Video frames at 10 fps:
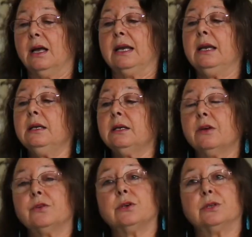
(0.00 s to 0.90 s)
He
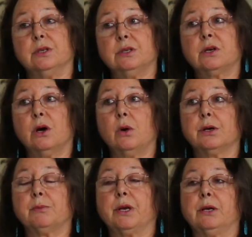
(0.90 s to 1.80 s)
never did go
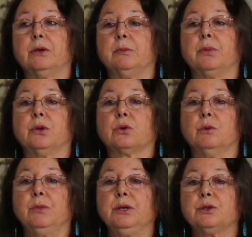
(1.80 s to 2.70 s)
on a peyote
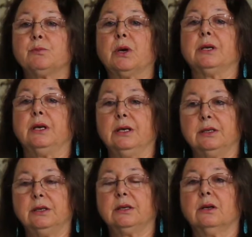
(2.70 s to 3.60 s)
pilgrimage, but he
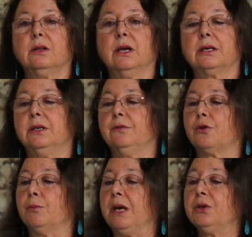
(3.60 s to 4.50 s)
did collect
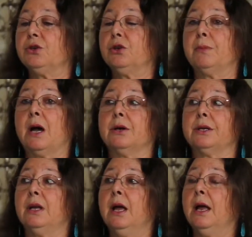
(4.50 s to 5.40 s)
information about
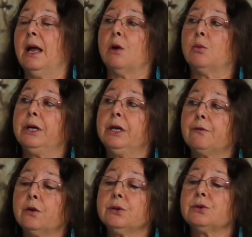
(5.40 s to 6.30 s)
it. And when he
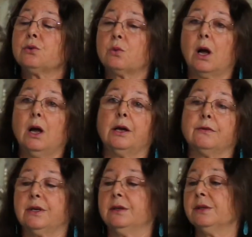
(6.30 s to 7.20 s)
first
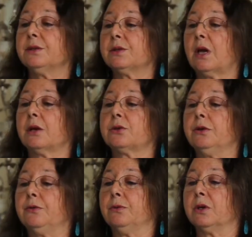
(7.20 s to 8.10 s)
arrived, and this is
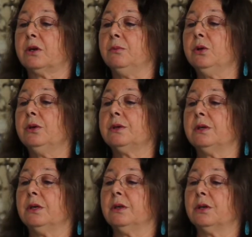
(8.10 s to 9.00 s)
actually from the
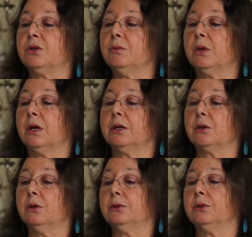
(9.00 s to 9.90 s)
community that Jim and I
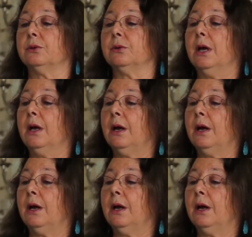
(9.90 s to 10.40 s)
go to,